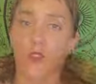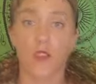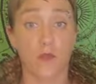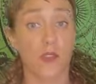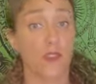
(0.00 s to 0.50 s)

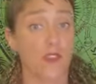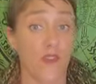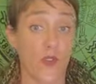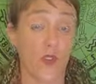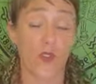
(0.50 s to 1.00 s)
really
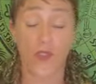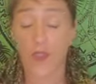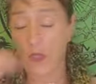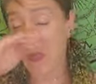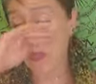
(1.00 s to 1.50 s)
beautiful
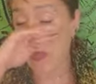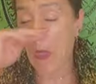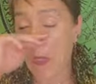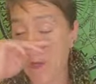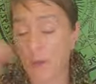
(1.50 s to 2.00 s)

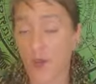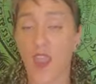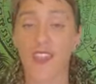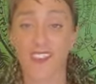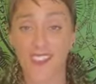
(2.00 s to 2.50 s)

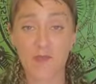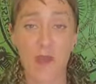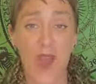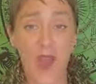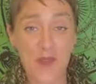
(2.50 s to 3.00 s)
cracks and
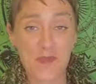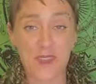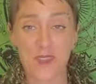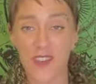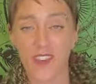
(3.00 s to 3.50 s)

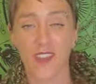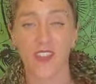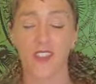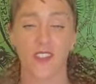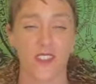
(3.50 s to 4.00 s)
pops, or
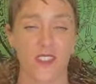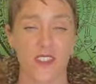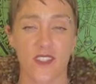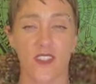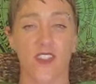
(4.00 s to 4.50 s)

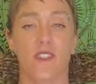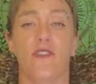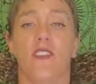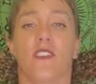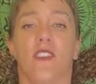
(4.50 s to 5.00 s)
just
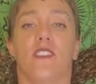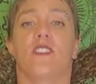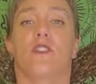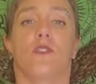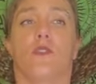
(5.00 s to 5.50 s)
feel
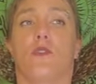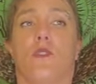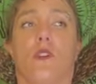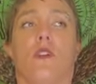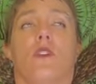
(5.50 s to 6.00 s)
into